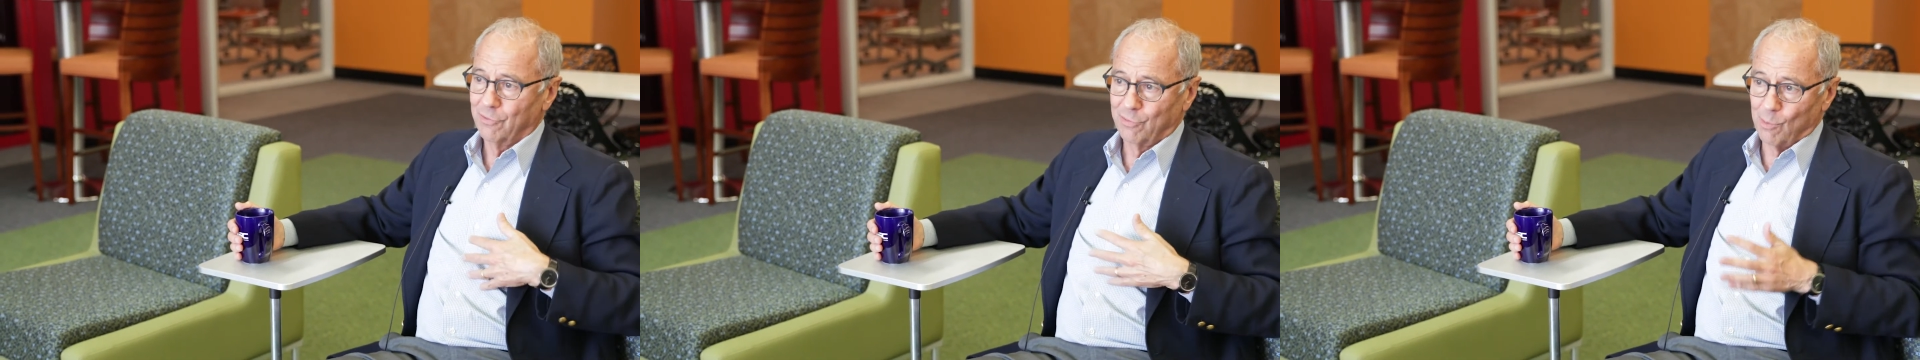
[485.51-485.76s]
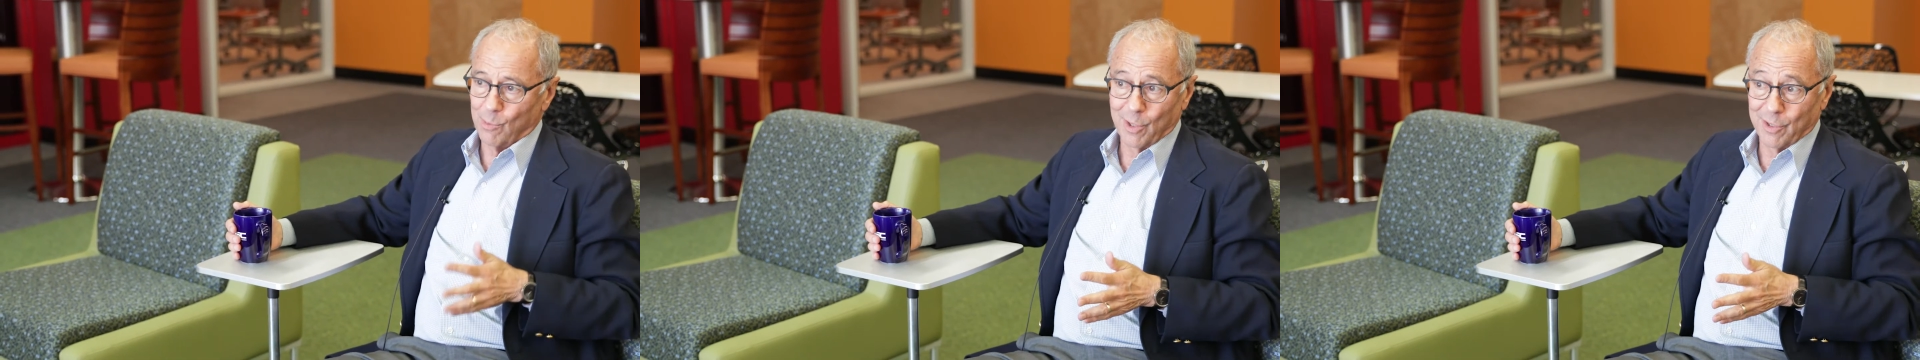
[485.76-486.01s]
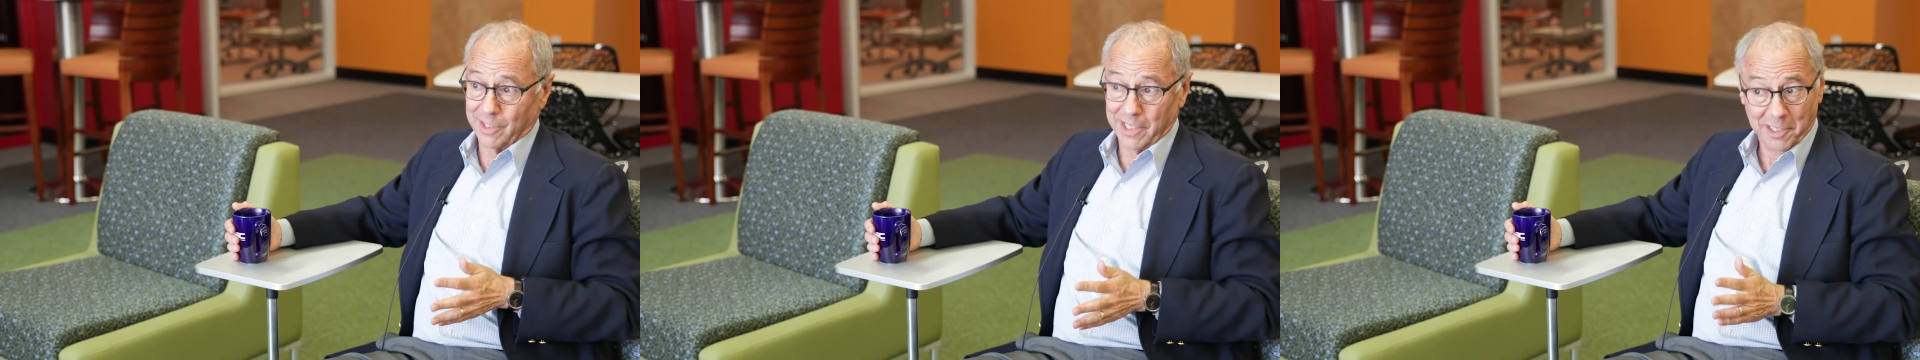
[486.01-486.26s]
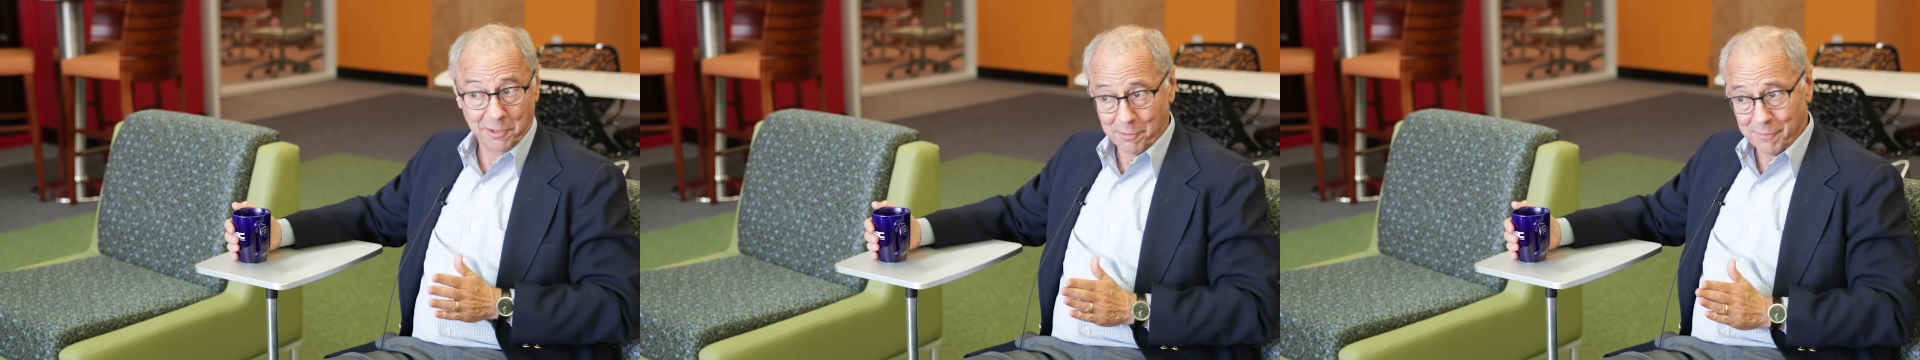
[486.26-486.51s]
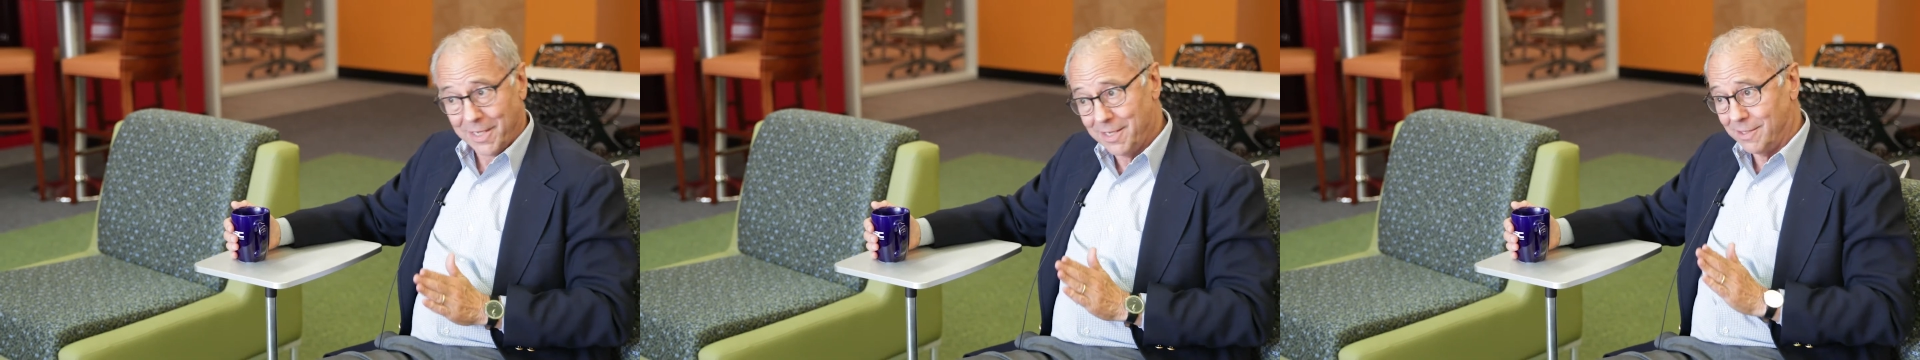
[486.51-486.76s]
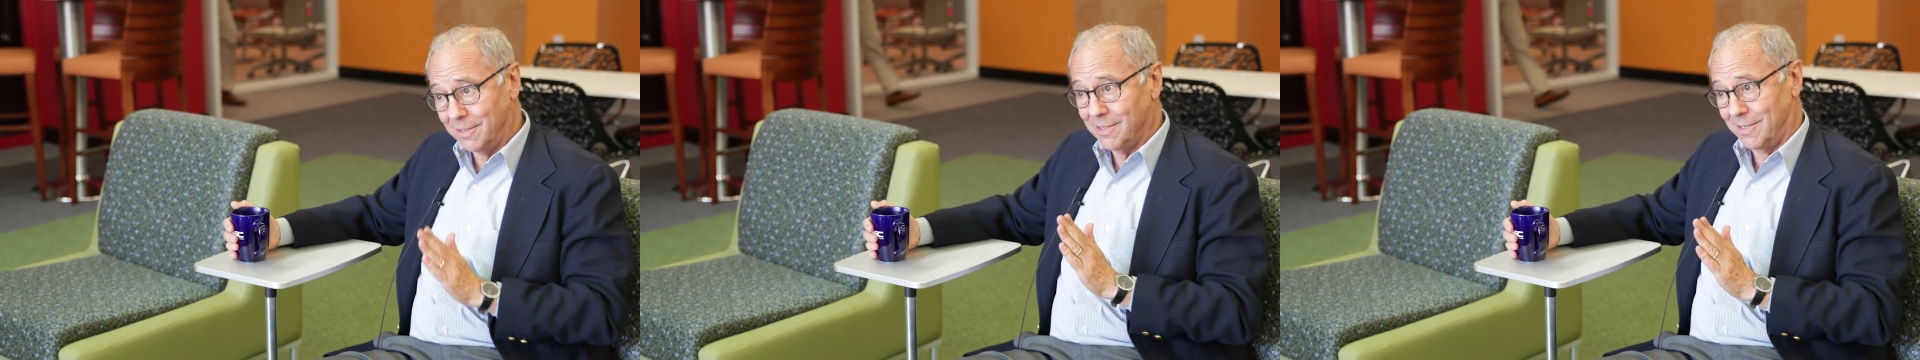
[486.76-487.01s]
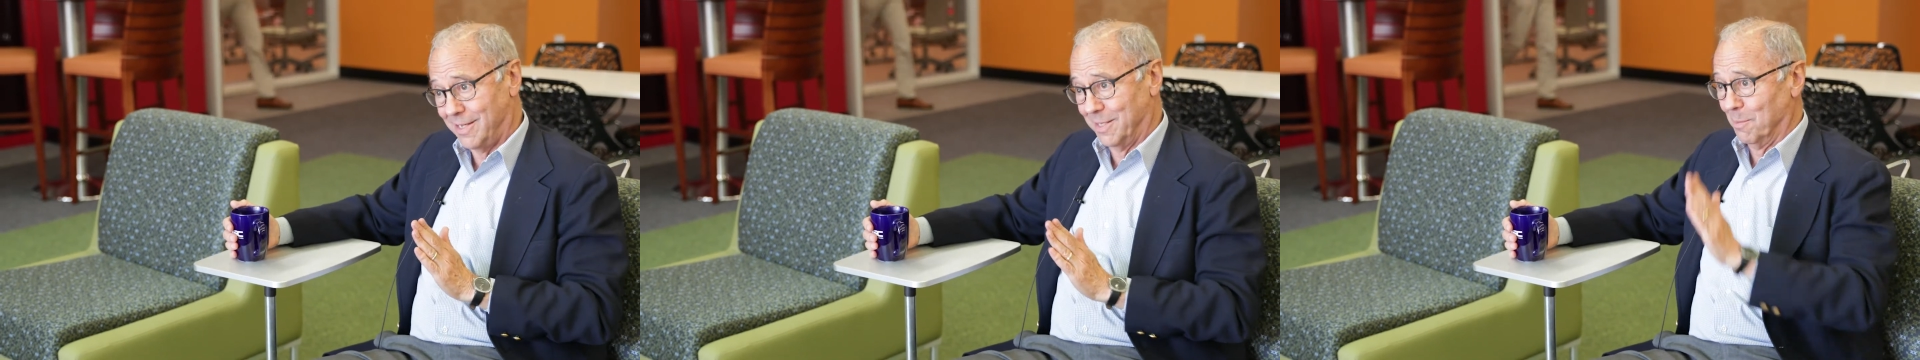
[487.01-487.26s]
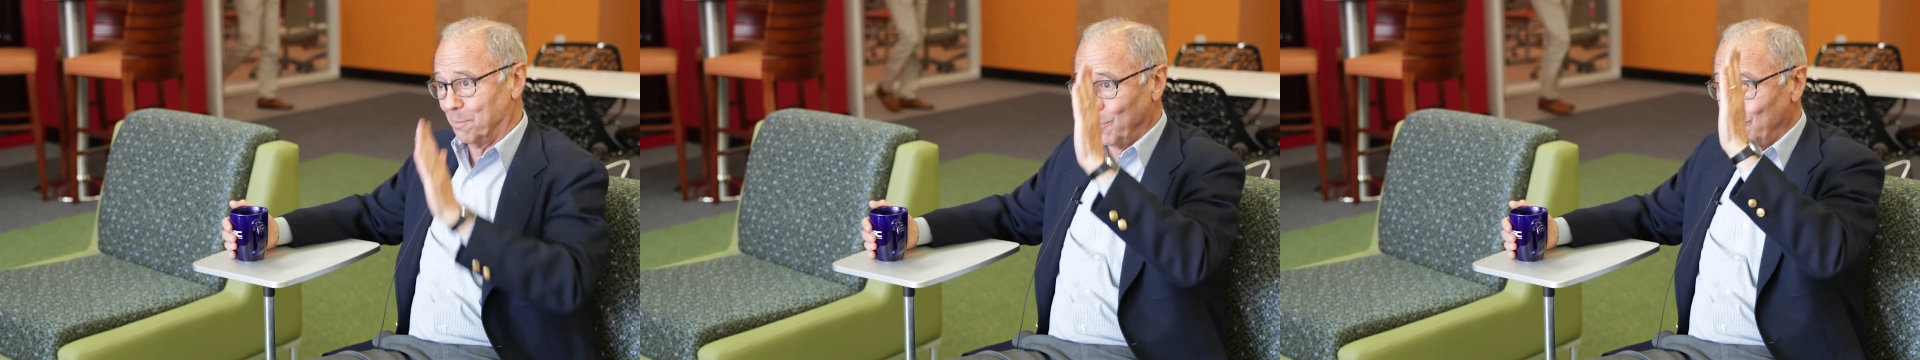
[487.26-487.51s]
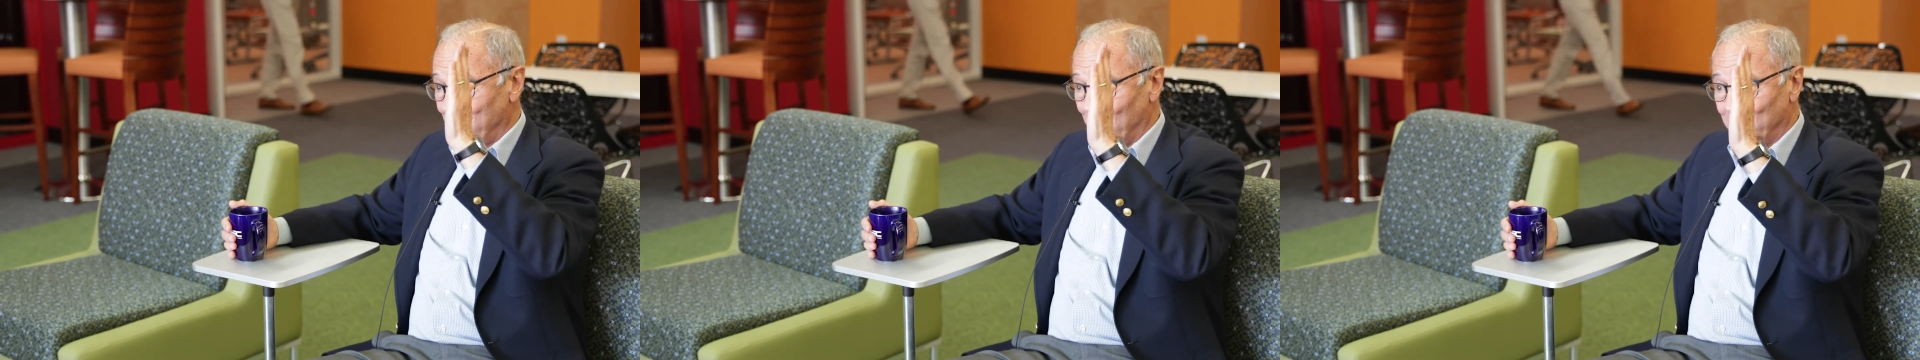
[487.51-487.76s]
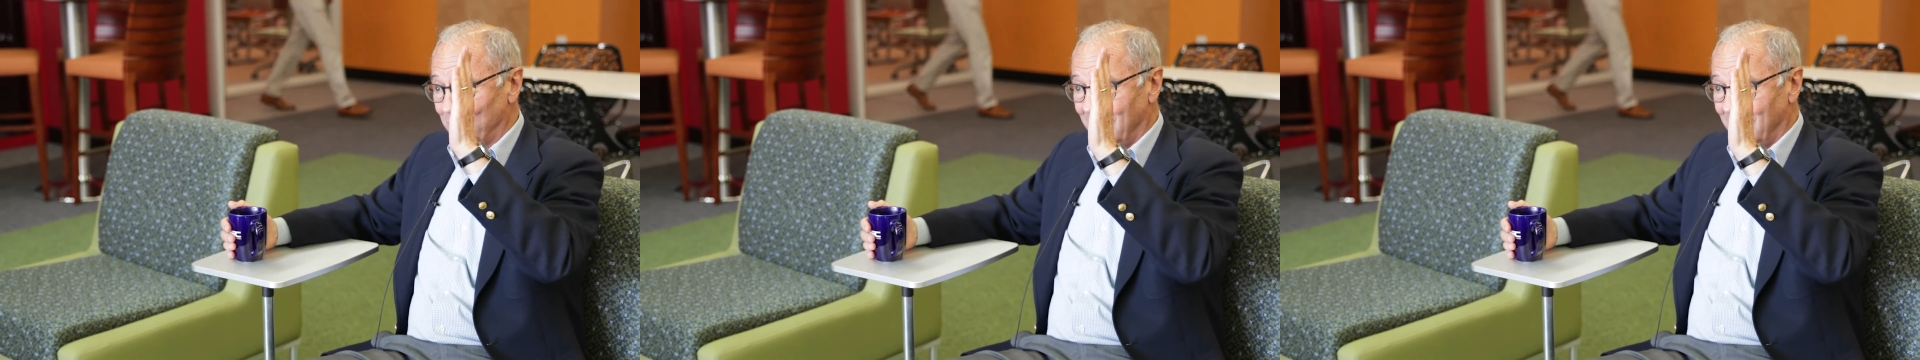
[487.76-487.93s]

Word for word: So we're going to intervene and improve those